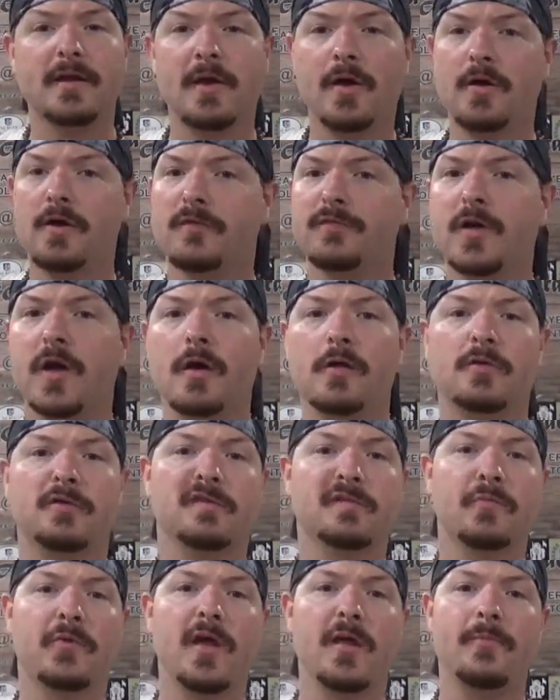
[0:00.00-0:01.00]
coat of colored
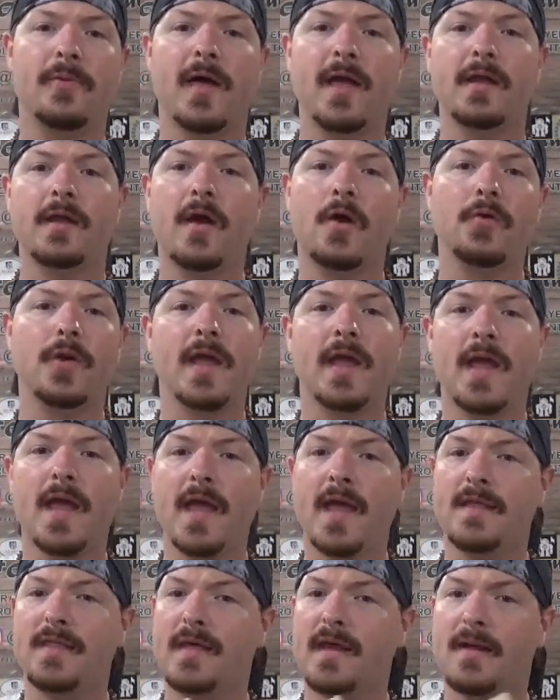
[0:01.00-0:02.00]
spray paint on it,
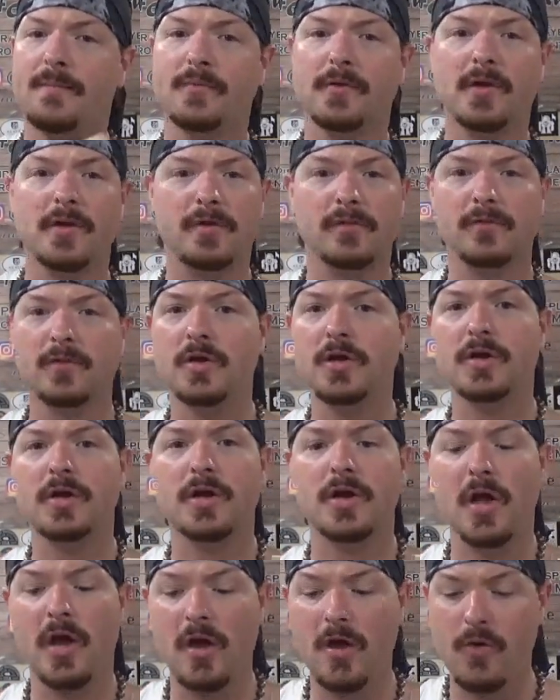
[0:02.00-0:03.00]
and then I'm good
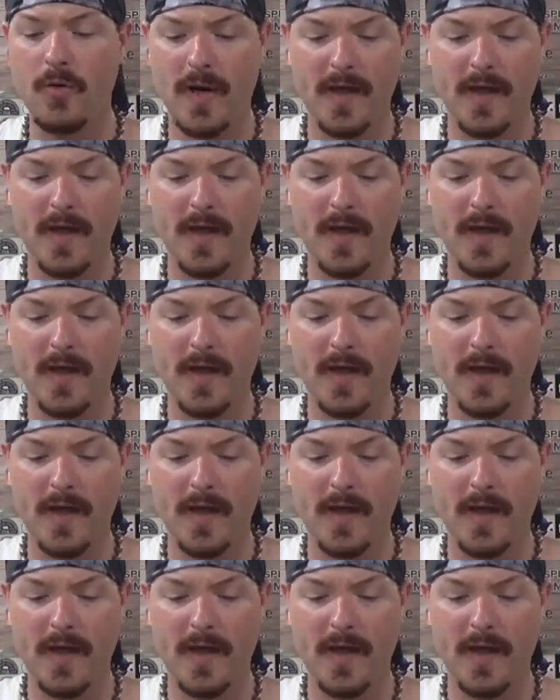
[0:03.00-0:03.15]
to go.